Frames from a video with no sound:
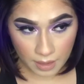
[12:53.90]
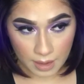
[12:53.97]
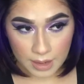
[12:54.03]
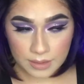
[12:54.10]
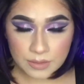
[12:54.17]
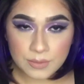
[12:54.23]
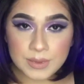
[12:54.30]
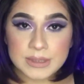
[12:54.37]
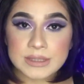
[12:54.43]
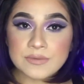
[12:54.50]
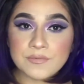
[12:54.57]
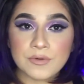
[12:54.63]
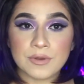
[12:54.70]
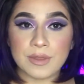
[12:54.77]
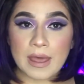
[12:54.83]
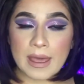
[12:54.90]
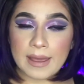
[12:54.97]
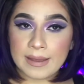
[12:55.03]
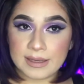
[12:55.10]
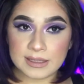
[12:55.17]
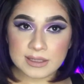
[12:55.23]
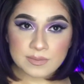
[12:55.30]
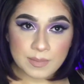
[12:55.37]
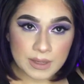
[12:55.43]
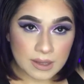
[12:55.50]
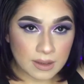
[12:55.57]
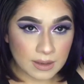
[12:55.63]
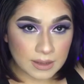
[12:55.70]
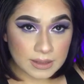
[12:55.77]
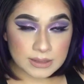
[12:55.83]
and the reason for that is
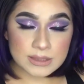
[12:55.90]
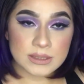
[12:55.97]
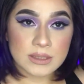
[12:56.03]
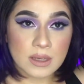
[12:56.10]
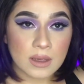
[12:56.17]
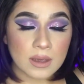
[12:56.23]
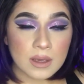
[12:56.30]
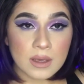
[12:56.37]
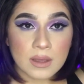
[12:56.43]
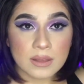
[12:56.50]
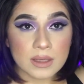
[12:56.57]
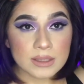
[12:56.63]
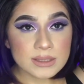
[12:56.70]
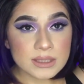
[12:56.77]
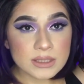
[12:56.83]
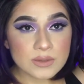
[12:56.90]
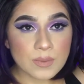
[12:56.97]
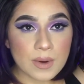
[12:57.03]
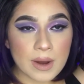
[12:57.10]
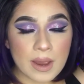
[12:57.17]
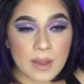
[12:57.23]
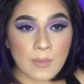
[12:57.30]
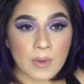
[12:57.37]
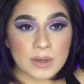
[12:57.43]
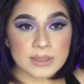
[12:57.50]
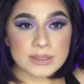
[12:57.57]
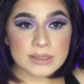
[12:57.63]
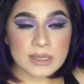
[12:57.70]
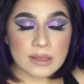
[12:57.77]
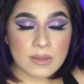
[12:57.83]
because this is where I want to
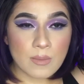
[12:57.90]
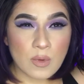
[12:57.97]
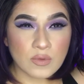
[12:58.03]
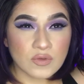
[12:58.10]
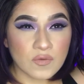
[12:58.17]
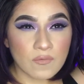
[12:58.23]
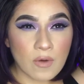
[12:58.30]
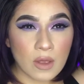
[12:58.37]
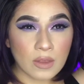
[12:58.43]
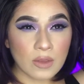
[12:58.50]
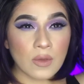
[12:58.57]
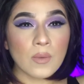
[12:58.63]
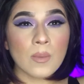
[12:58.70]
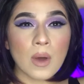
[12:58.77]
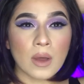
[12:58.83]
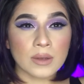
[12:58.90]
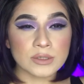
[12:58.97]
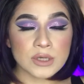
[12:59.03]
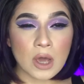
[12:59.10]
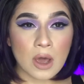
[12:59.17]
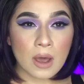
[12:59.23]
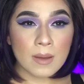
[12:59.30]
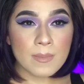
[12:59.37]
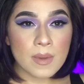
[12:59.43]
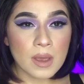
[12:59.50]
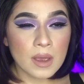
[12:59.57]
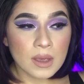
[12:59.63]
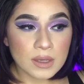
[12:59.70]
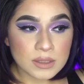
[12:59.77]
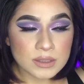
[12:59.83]
see the most volume on top.
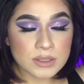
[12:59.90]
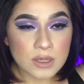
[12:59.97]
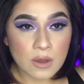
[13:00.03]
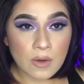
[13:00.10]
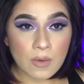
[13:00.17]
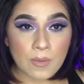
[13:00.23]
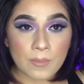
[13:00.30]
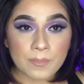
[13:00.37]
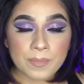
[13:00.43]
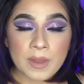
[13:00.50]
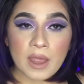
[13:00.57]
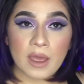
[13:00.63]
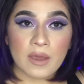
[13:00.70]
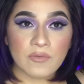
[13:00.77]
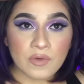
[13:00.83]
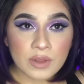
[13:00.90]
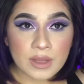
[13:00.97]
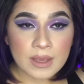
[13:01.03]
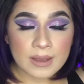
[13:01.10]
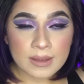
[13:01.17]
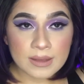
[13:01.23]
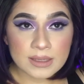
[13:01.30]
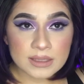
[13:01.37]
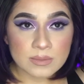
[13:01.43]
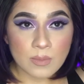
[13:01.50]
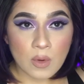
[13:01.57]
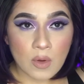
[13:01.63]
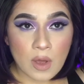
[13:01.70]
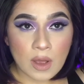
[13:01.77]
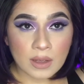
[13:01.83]
So everything in this
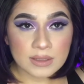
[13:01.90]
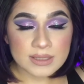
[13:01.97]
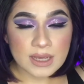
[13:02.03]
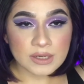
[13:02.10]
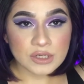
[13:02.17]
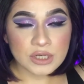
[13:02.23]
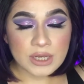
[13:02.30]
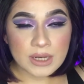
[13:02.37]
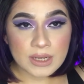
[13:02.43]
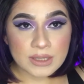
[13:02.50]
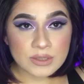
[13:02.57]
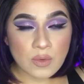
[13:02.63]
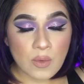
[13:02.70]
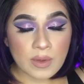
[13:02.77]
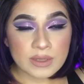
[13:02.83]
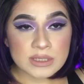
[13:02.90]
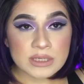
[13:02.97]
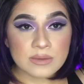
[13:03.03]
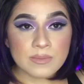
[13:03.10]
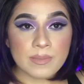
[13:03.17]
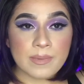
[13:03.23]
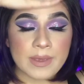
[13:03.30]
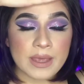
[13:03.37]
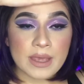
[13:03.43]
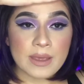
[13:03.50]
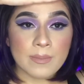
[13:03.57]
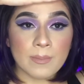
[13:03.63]
mohawk section is going to be